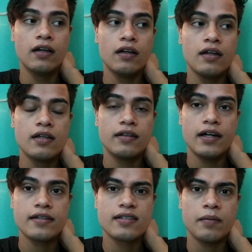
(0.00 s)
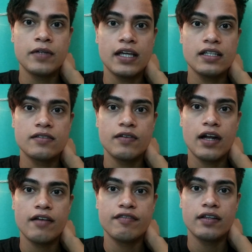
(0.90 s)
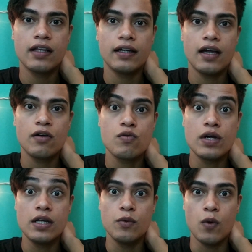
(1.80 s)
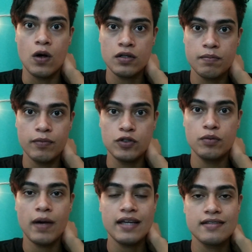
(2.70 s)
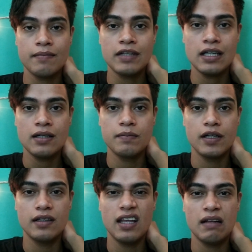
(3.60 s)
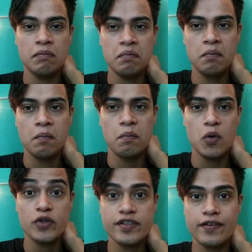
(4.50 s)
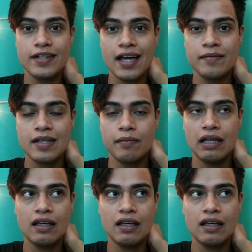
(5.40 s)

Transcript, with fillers: there are some days where i feel like i really want to buy something but then most of the times i'm like